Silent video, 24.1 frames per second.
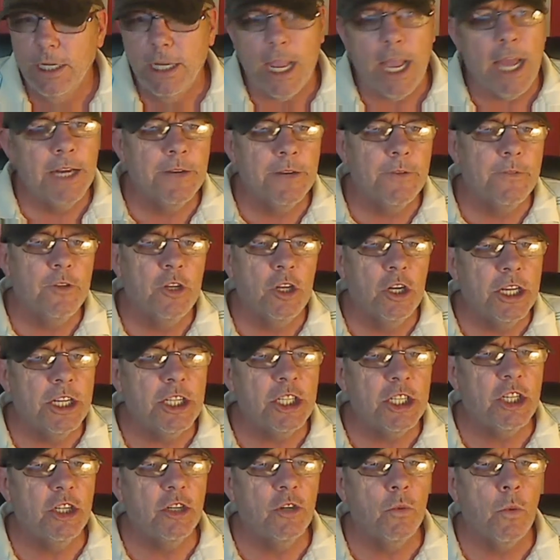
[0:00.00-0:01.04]
And if you
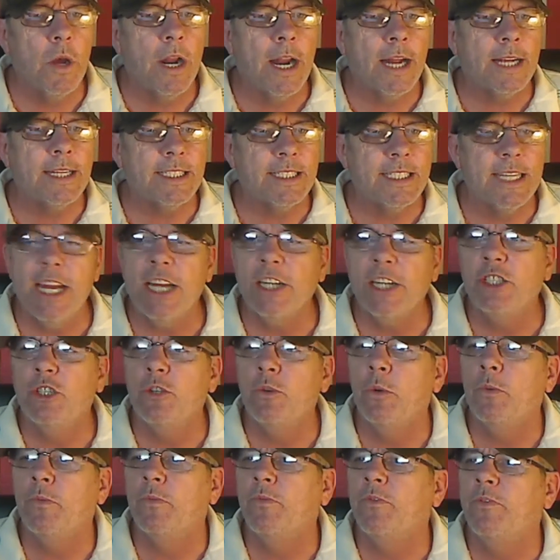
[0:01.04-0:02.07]
listen to what I said,
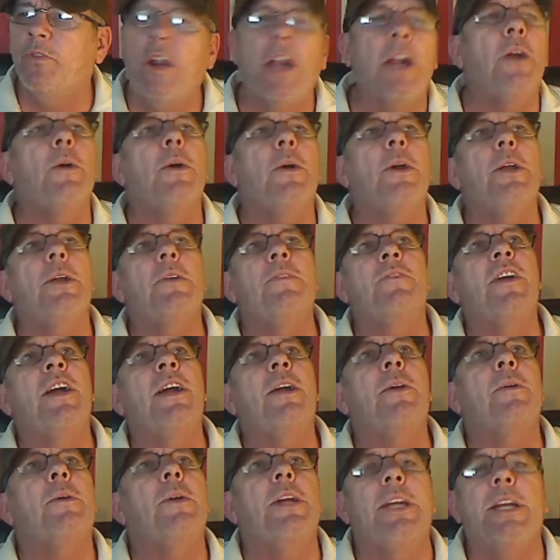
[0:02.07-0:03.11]
you would very,
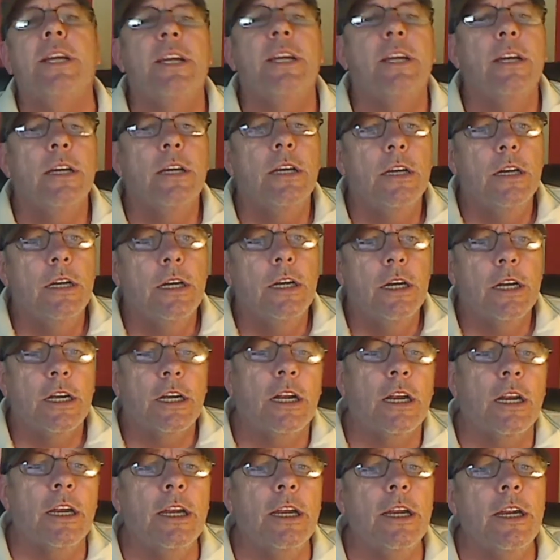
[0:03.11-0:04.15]
very
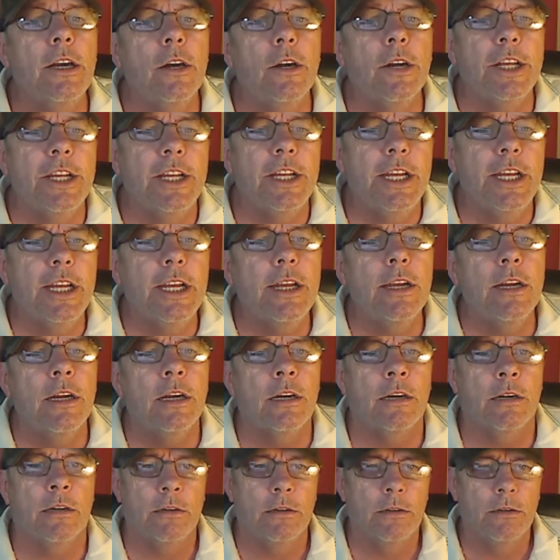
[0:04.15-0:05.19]
clearly
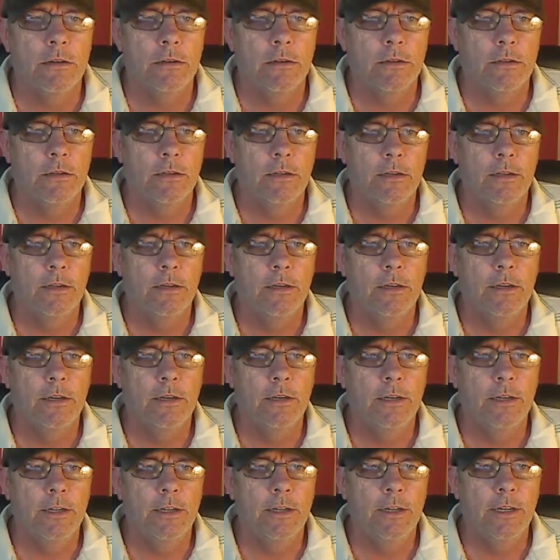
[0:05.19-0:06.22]
hear.
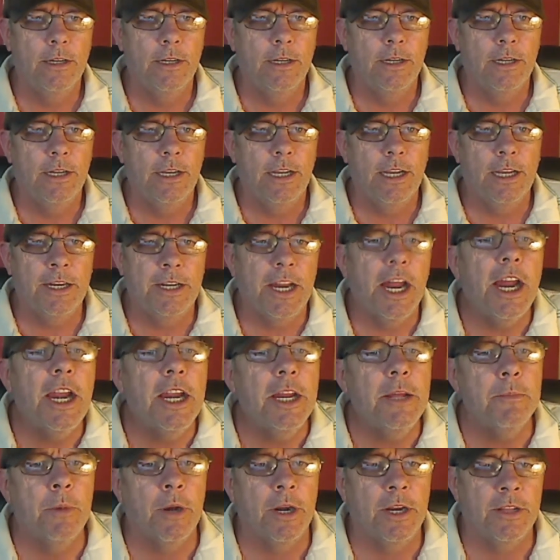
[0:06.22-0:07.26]
And
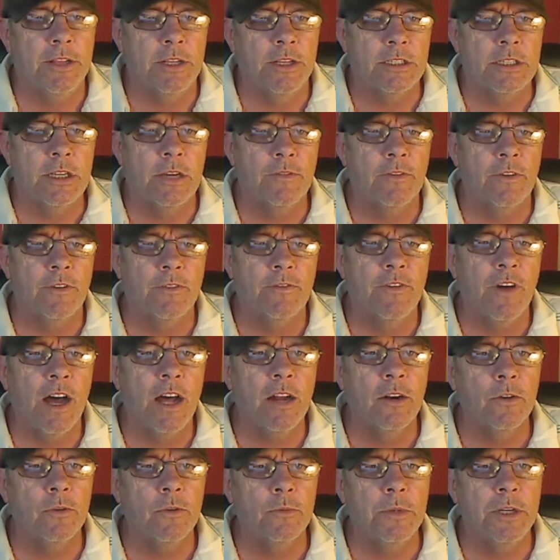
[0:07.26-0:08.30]
anybody that's ever
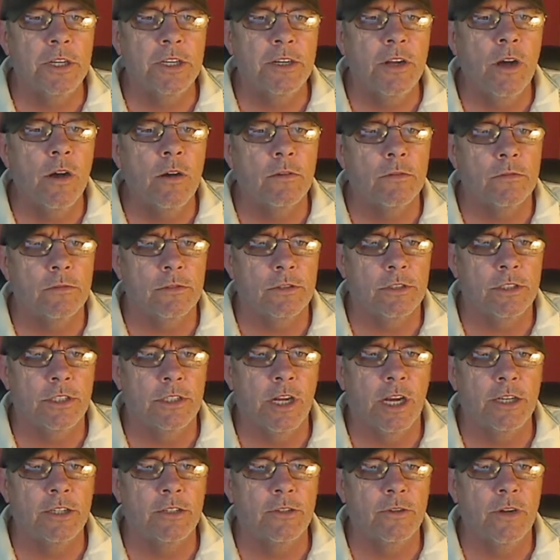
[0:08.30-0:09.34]
followed me knows that
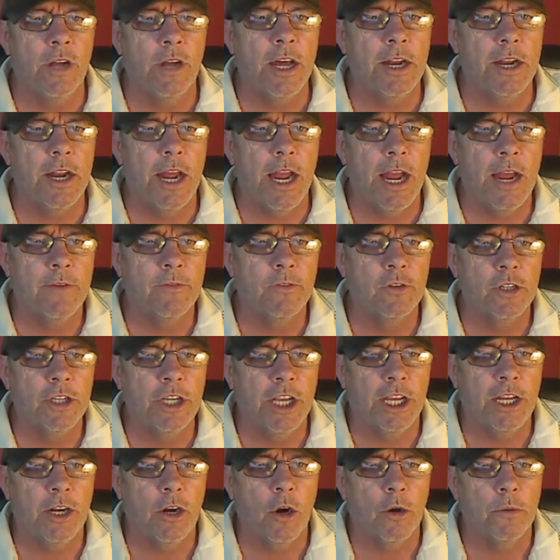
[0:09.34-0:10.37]
I do not
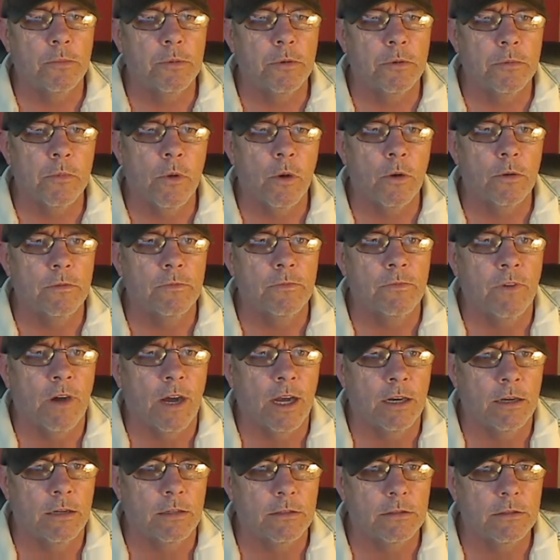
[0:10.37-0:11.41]
advocate or promote
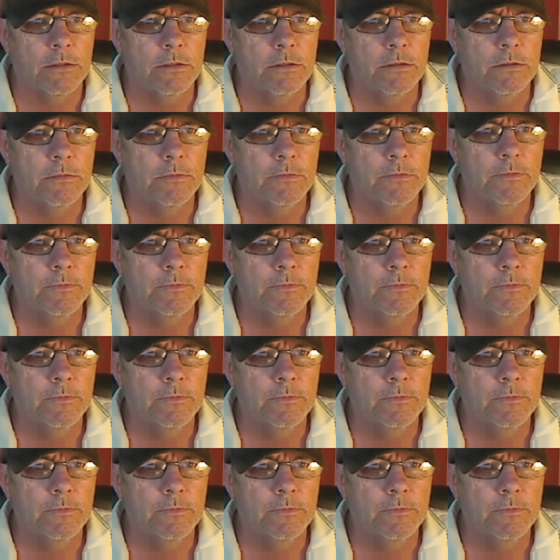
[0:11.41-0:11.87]
violence.